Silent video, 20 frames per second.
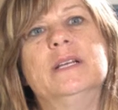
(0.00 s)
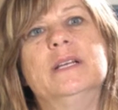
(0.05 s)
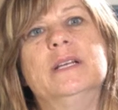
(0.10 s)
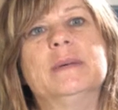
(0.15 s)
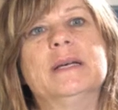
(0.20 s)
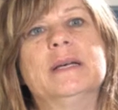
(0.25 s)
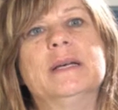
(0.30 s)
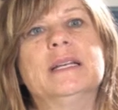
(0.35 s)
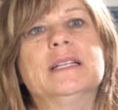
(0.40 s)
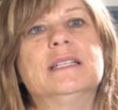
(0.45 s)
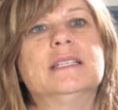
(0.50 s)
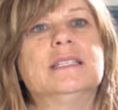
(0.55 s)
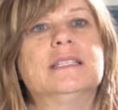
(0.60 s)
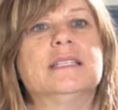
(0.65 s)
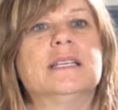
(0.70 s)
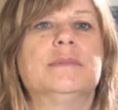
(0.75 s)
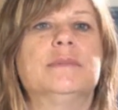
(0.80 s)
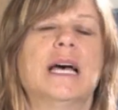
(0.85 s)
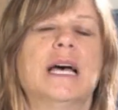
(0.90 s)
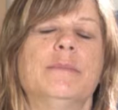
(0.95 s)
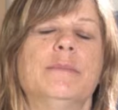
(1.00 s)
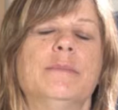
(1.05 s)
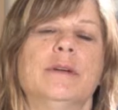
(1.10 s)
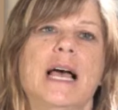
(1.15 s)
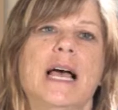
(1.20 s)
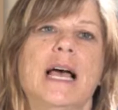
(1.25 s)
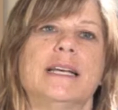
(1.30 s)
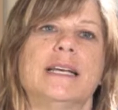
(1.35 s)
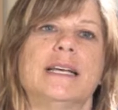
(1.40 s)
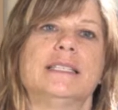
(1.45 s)
we spent some time
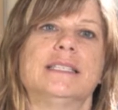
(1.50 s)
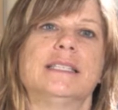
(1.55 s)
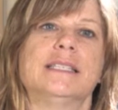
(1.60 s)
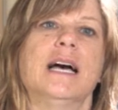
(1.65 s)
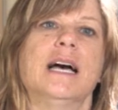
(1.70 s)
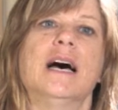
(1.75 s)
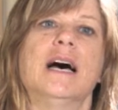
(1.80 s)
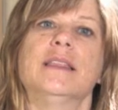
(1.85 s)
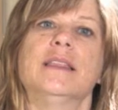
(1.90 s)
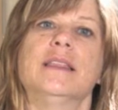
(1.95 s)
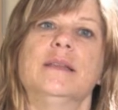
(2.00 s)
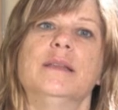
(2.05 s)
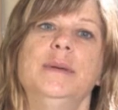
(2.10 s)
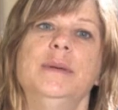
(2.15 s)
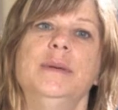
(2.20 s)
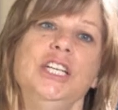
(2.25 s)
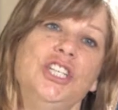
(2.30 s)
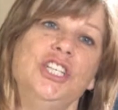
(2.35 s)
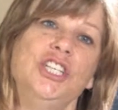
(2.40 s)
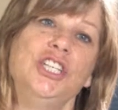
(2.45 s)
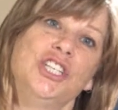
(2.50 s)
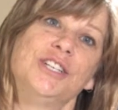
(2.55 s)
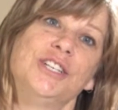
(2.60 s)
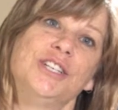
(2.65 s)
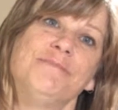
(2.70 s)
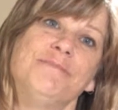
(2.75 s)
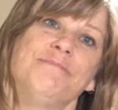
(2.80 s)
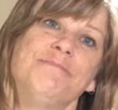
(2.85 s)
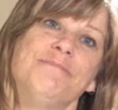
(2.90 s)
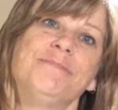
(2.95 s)
relaxing on the beach.
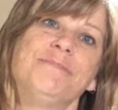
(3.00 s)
